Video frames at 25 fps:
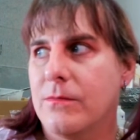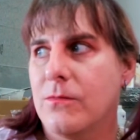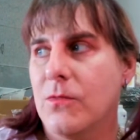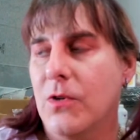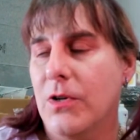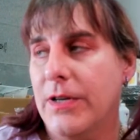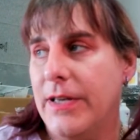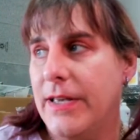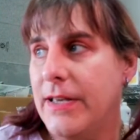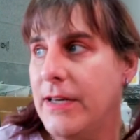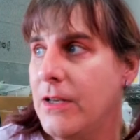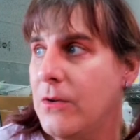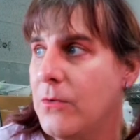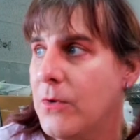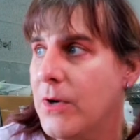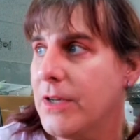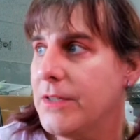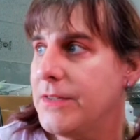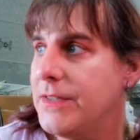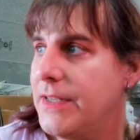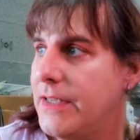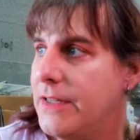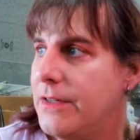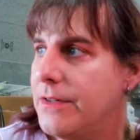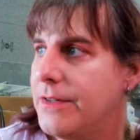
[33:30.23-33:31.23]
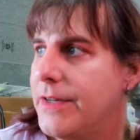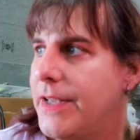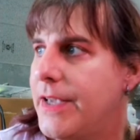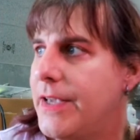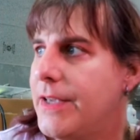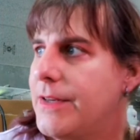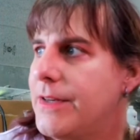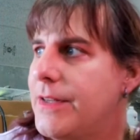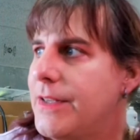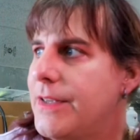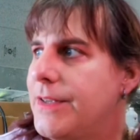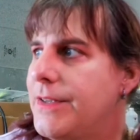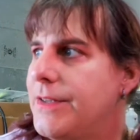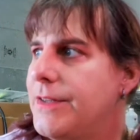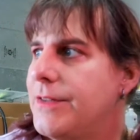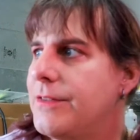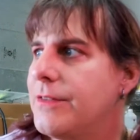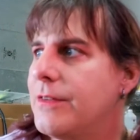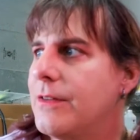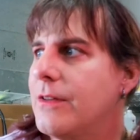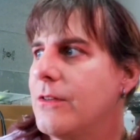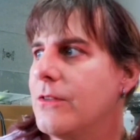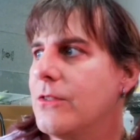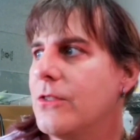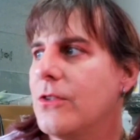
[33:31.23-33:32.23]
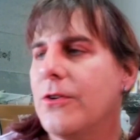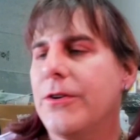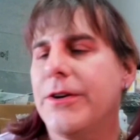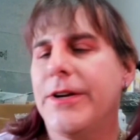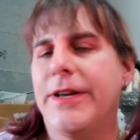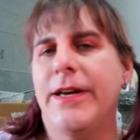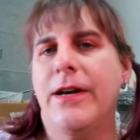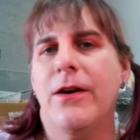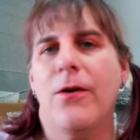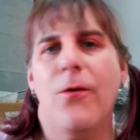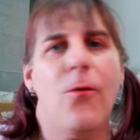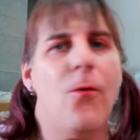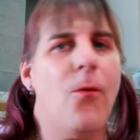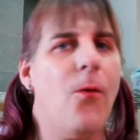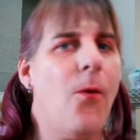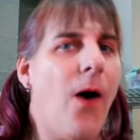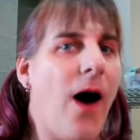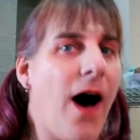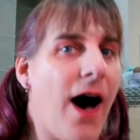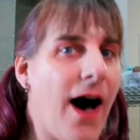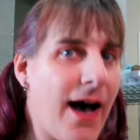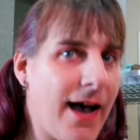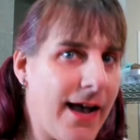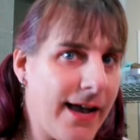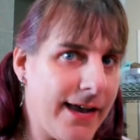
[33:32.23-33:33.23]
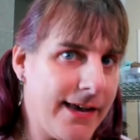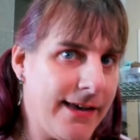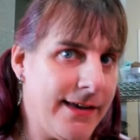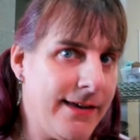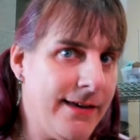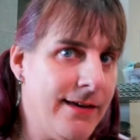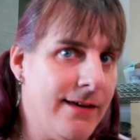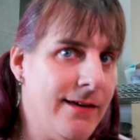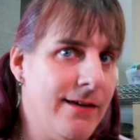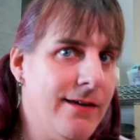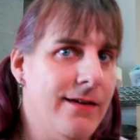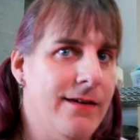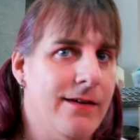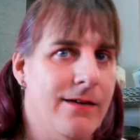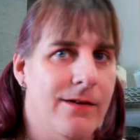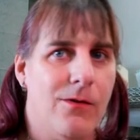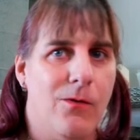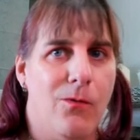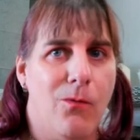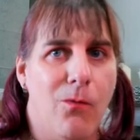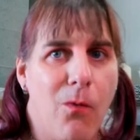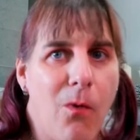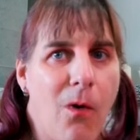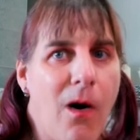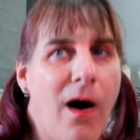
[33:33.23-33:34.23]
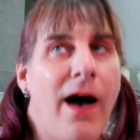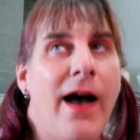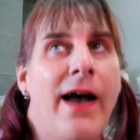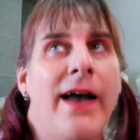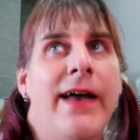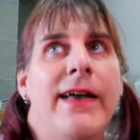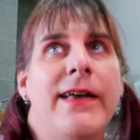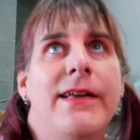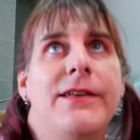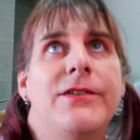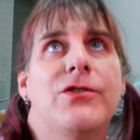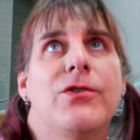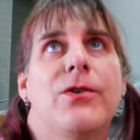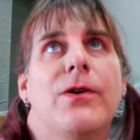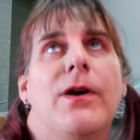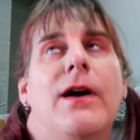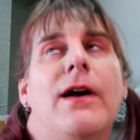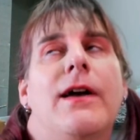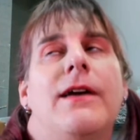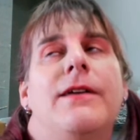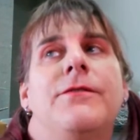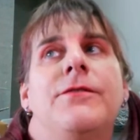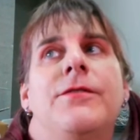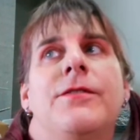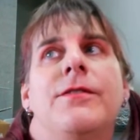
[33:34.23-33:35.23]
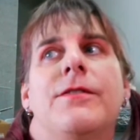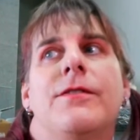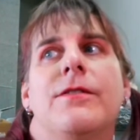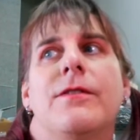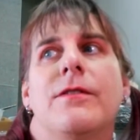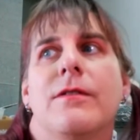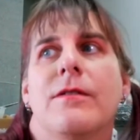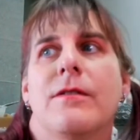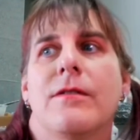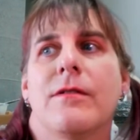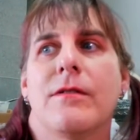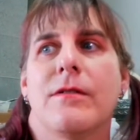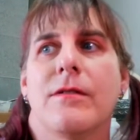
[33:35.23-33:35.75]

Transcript: well, anywhere on the internet is learning why. Why drives